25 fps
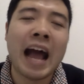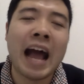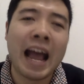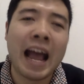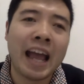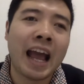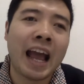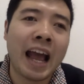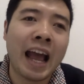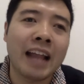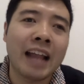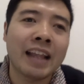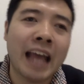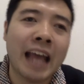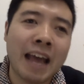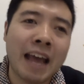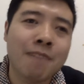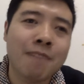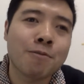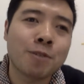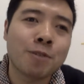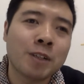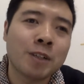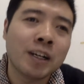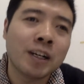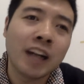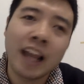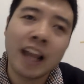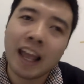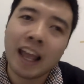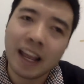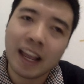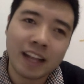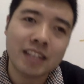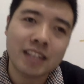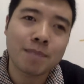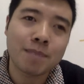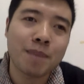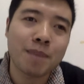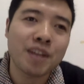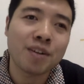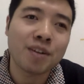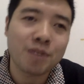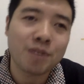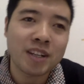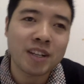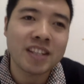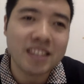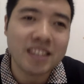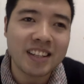I had ever
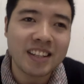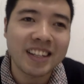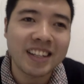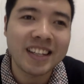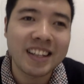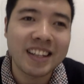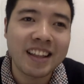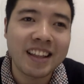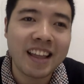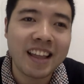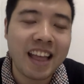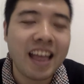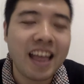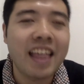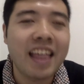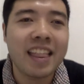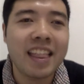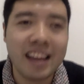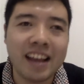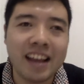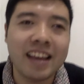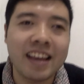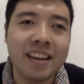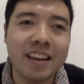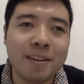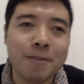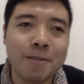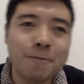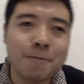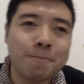experienced. Thank you.